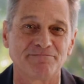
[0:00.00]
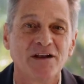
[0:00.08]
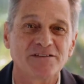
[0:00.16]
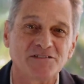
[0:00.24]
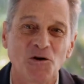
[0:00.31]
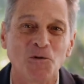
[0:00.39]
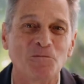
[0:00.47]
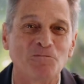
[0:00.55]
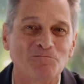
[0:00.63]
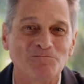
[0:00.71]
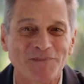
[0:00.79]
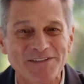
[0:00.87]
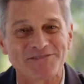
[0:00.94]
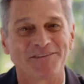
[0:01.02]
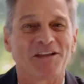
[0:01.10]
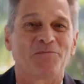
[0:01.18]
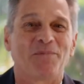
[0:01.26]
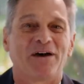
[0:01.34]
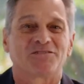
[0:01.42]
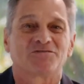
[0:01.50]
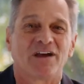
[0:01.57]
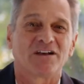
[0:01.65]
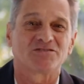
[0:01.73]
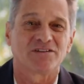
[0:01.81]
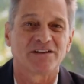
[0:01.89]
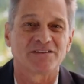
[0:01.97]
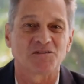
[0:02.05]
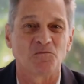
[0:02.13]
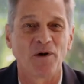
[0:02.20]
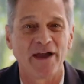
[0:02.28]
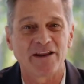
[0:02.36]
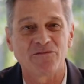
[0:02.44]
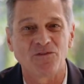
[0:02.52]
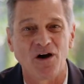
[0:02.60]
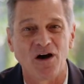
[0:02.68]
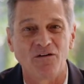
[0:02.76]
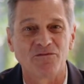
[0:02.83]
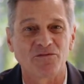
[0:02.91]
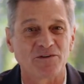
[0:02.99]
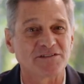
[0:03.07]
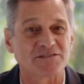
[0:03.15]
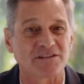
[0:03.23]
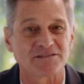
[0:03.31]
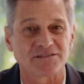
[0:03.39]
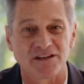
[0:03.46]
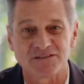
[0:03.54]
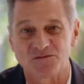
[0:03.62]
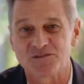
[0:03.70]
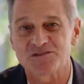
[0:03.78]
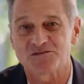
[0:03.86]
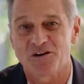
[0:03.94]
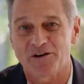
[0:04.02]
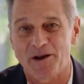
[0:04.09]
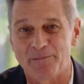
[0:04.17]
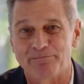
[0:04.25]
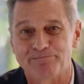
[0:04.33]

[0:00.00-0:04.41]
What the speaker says: So let's think about traction as it might evolve for a successful startup.